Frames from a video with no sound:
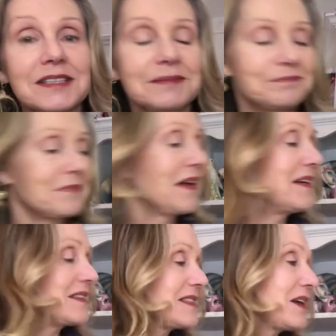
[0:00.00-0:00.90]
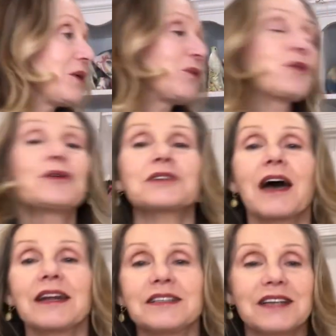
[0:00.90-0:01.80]
see. So Rose
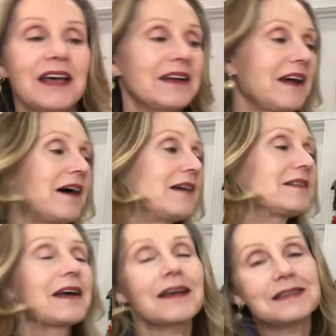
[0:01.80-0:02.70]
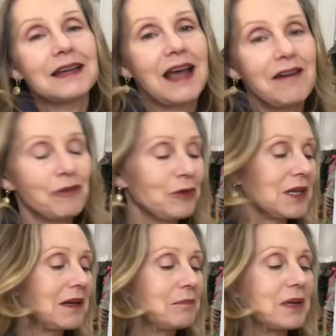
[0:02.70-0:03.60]
Cottage, and uh, like I said, I haven't
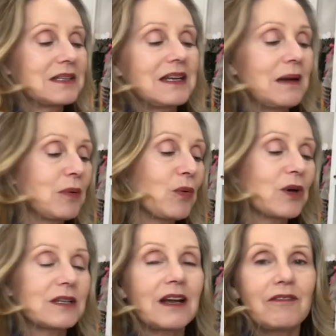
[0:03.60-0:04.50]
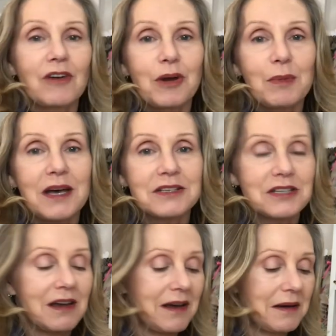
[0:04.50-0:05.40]
really picked it up and worked on it very
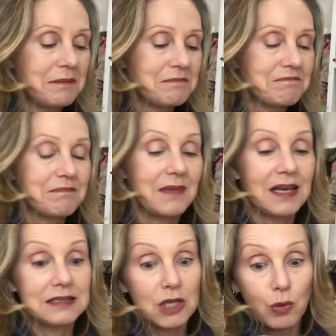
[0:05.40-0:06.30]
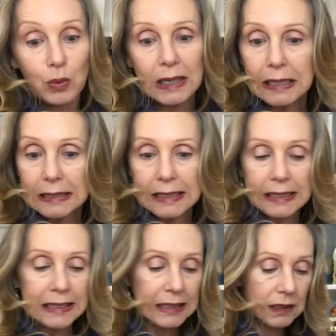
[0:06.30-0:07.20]
much. Um, it's all
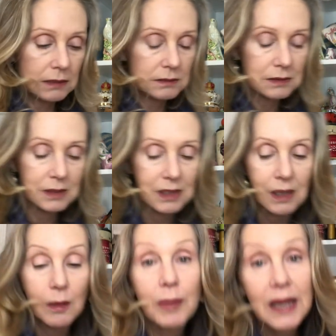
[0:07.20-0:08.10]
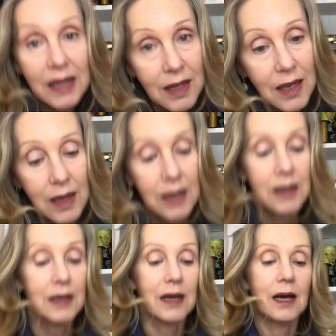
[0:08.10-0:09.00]
wrinkly, and but
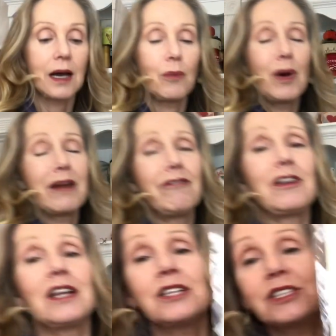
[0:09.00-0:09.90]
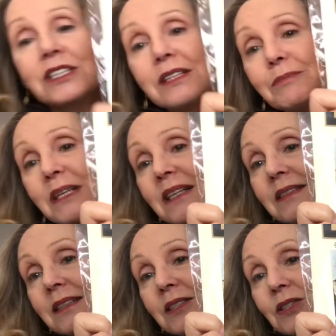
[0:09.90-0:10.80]
uh, I want to finish it
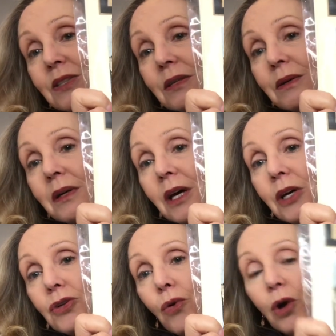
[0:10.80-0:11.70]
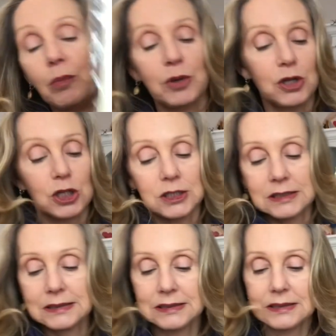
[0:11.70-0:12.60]
because it's adorable,
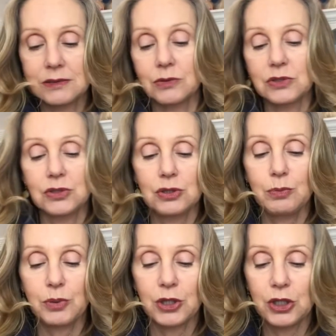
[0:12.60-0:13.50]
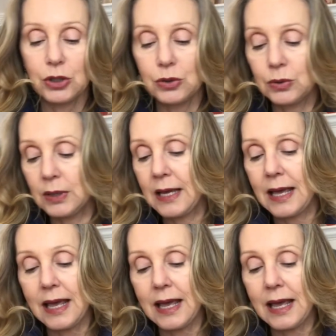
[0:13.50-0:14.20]
super cute,